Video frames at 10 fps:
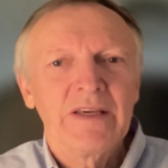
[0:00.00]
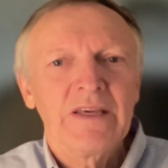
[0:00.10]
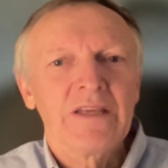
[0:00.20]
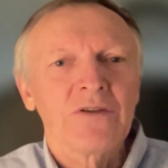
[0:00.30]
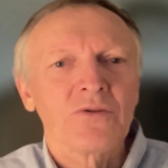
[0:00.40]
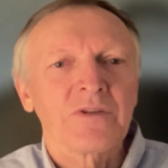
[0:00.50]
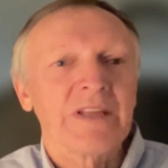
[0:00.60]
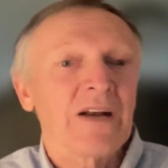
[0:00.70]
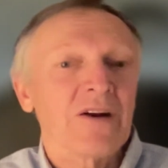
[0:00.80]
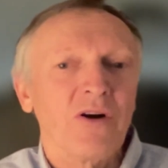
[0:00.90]
into
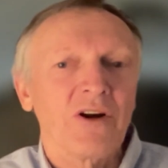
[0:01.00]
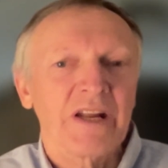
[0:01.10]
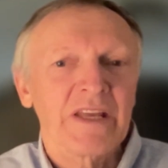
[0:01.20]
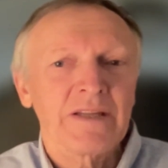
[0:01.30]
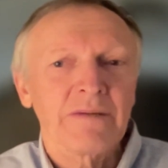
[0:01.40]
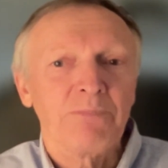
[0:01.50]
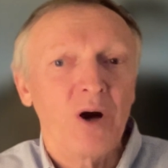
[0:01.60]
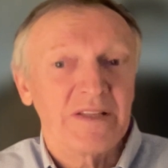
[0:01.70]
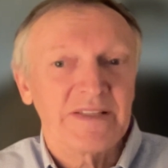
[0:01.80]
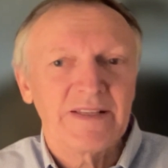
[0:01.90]
their concrete
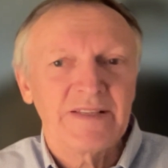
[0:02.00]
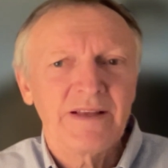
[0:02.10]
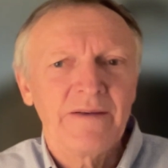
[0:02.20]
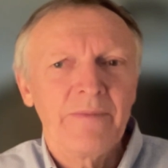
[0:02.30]
policies,